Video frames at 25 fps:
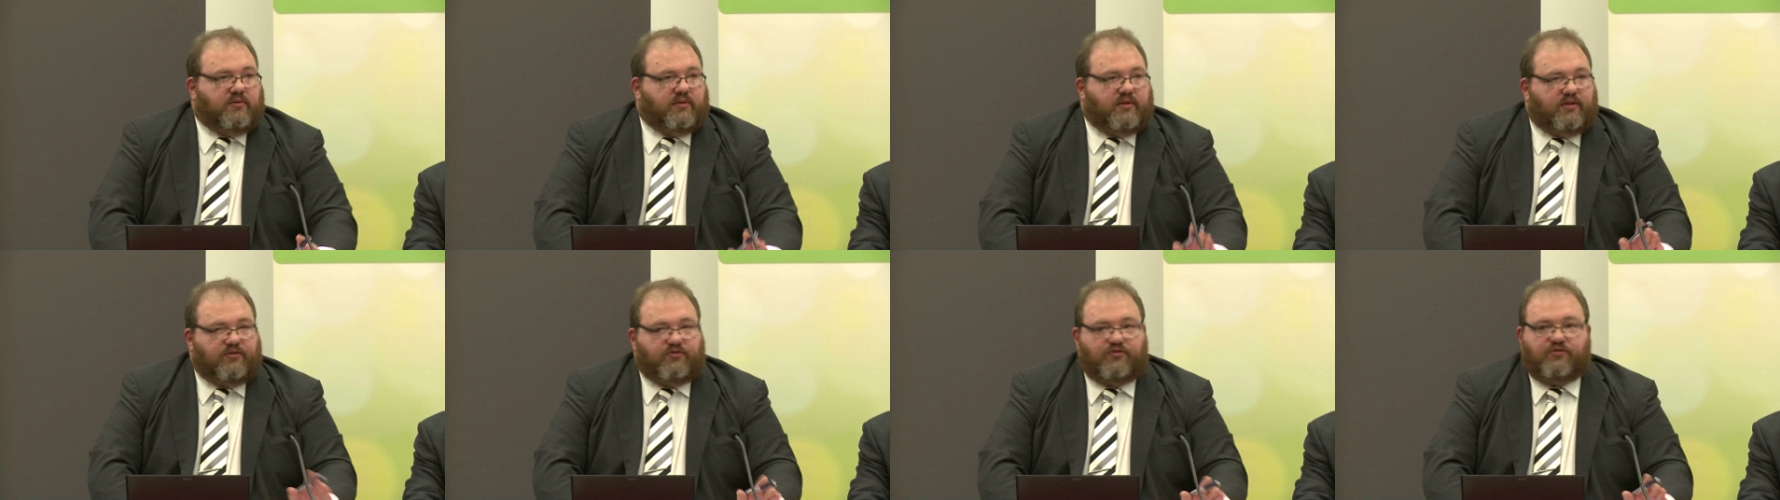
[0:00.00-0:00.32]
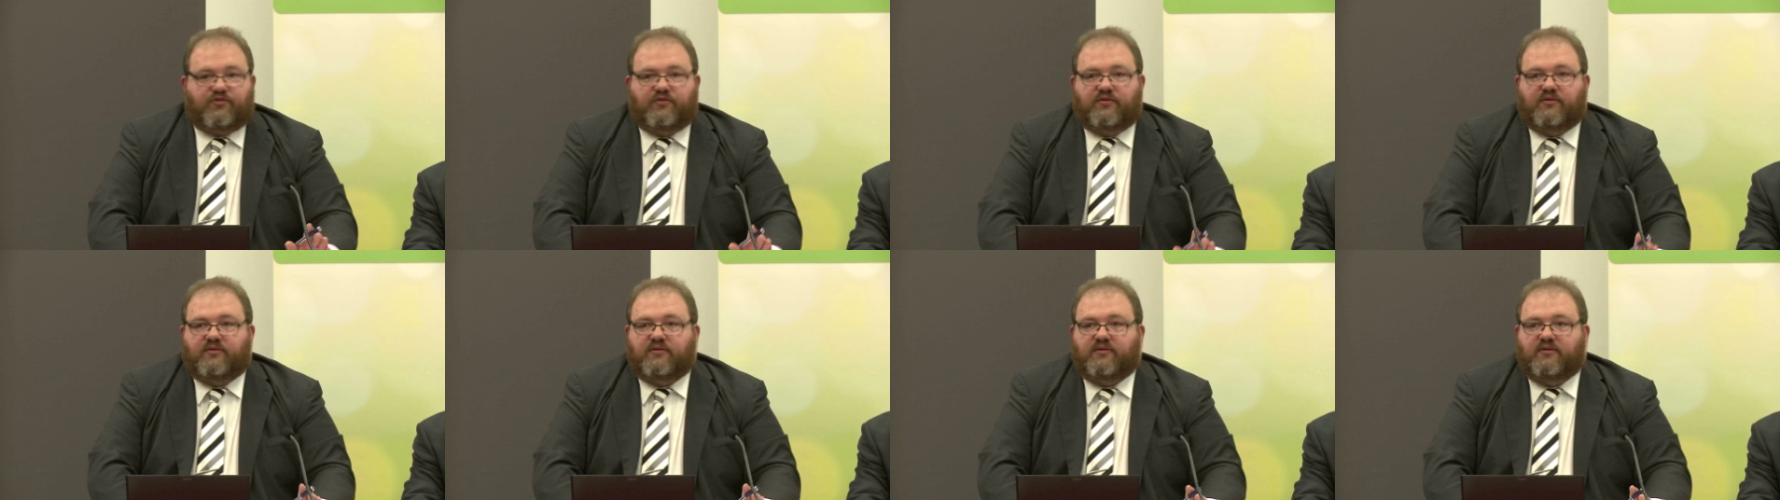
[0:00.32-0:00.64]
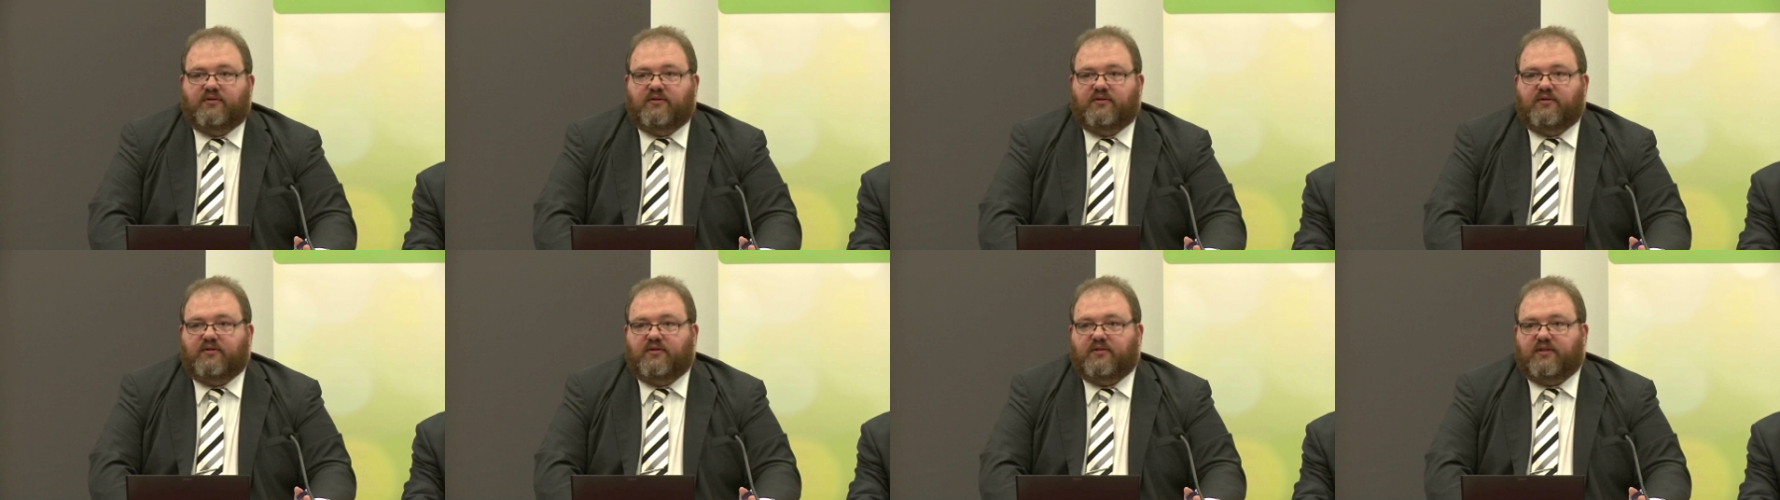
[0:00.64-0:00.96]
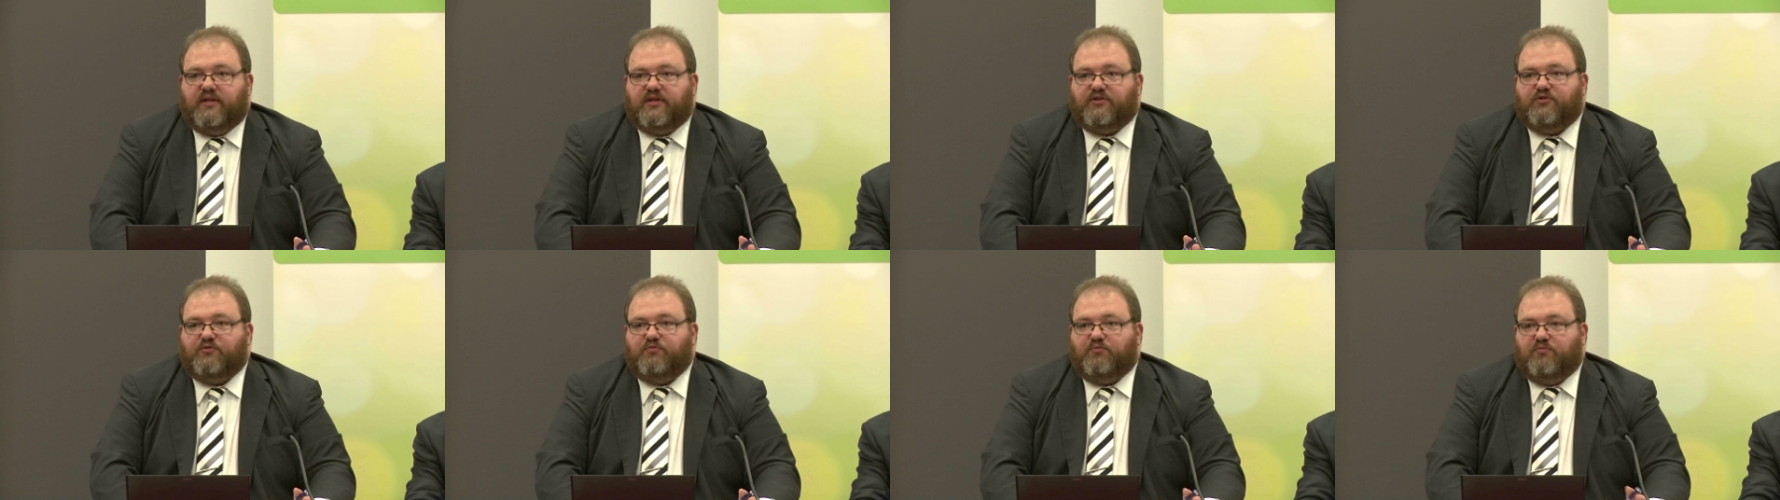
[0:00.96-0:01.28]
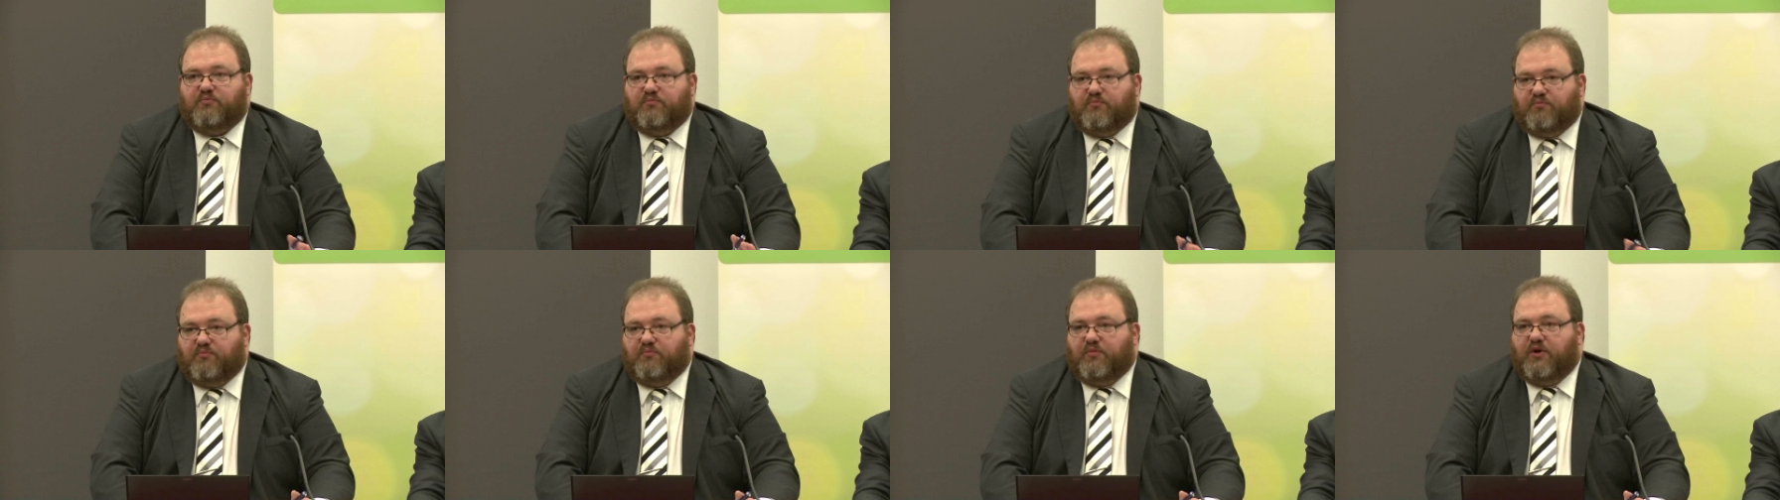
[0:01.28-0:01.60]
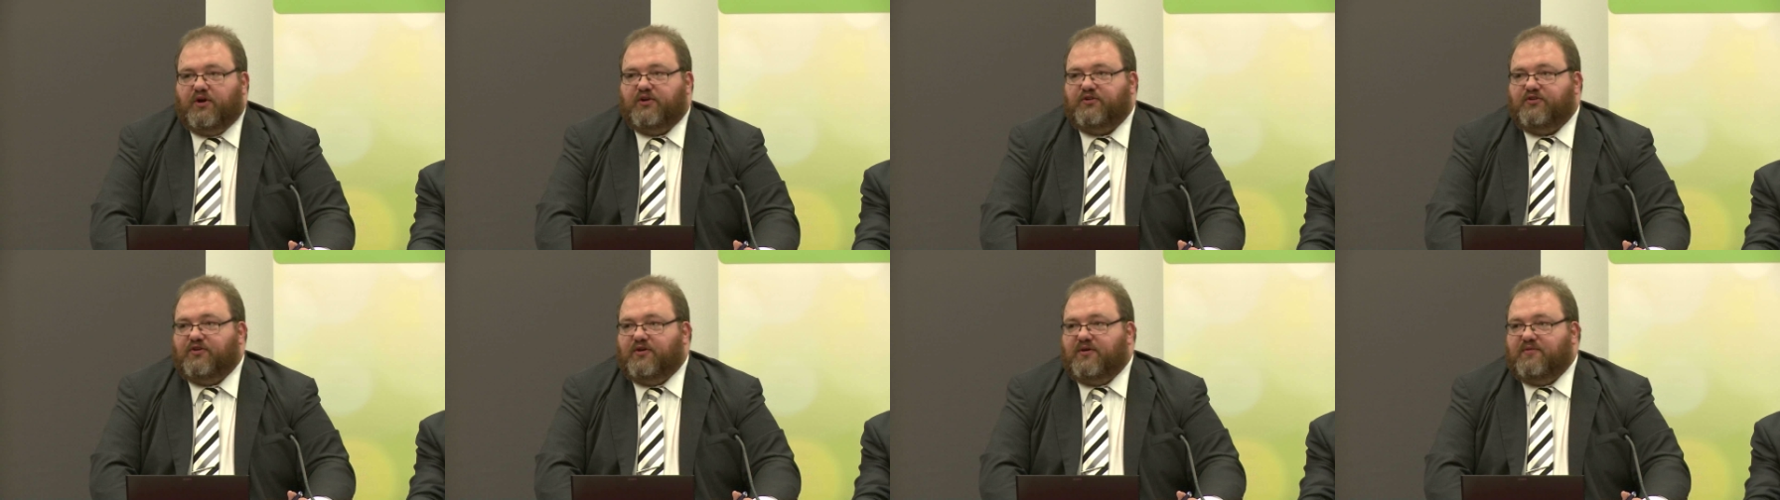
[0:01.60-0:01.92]
That's
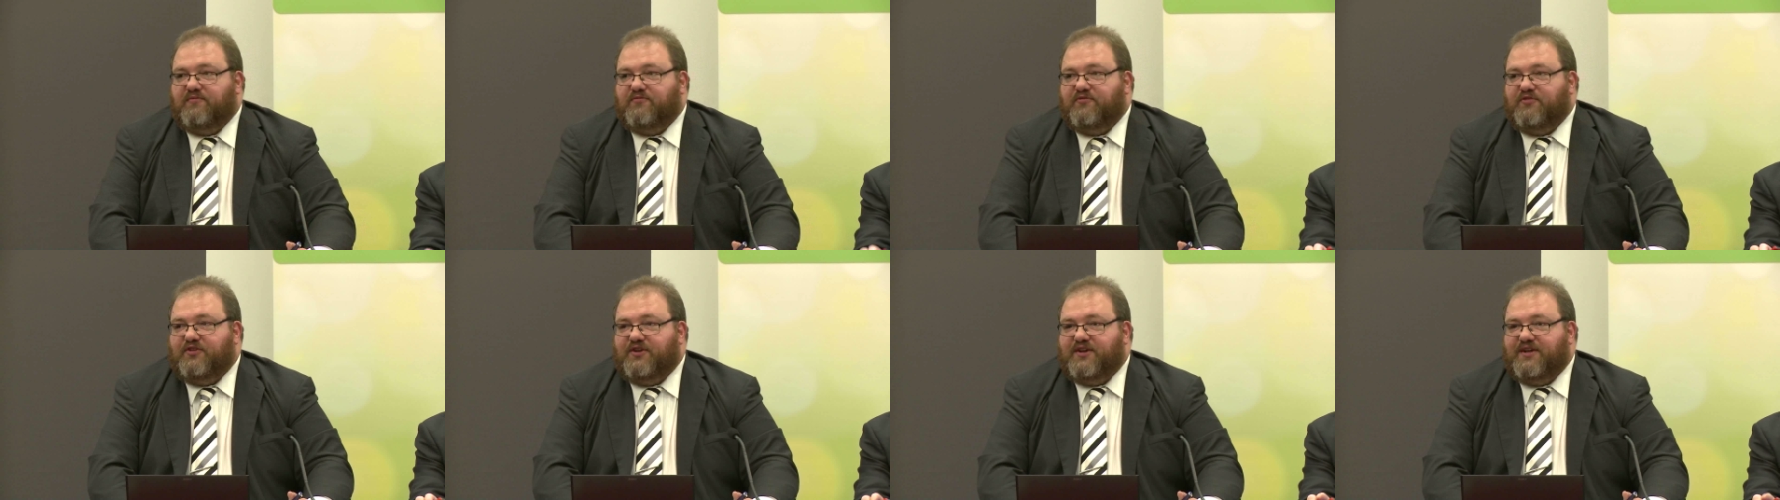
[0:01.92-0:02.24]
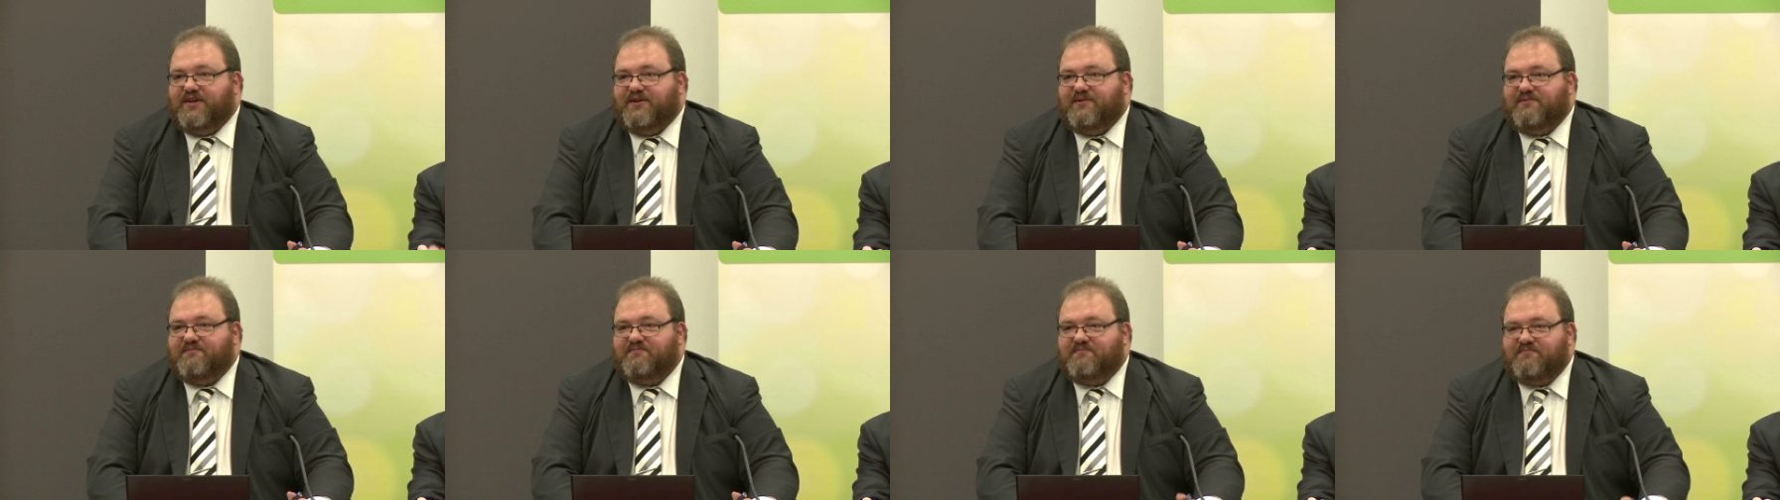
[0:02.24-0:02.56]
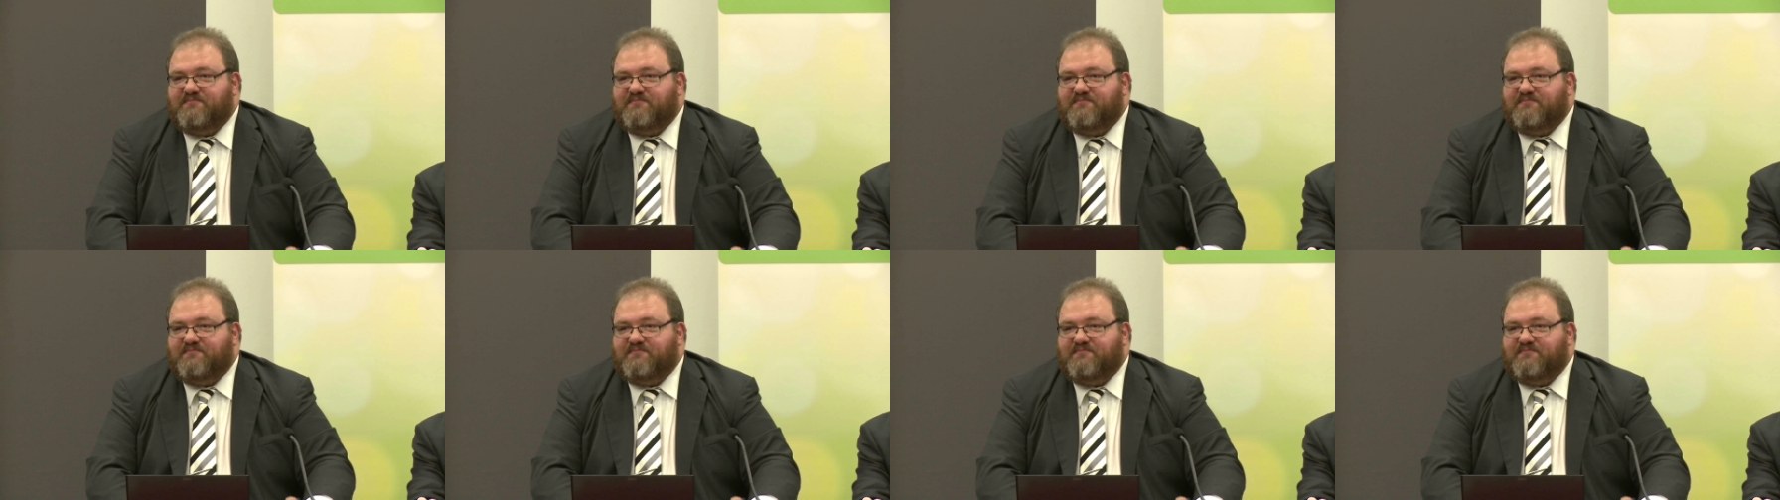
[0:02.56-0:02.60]
my time for now.